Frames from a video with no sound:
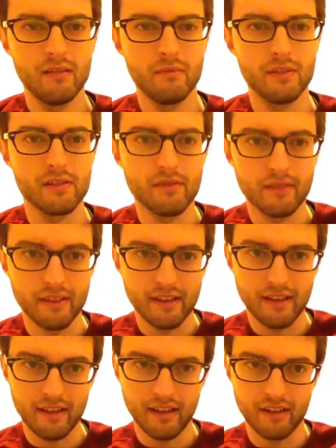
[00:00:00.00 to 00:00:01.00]
It's not like
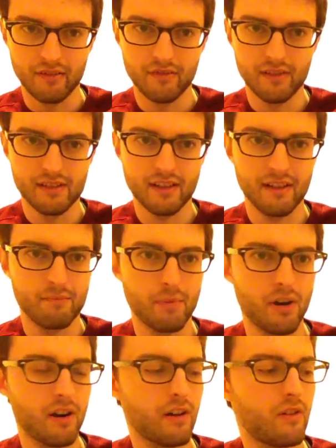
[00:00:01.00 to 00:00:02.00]
that kind of, it's like a
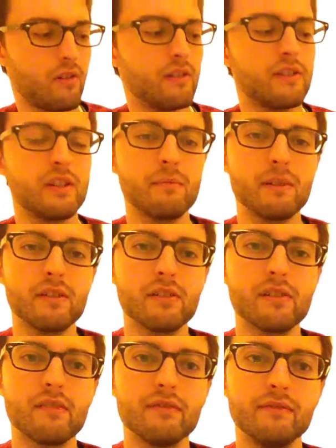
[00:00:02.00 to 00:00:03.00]
bar chord G major
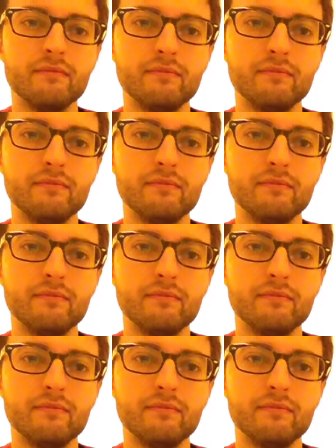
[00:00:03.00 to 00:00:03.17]
7.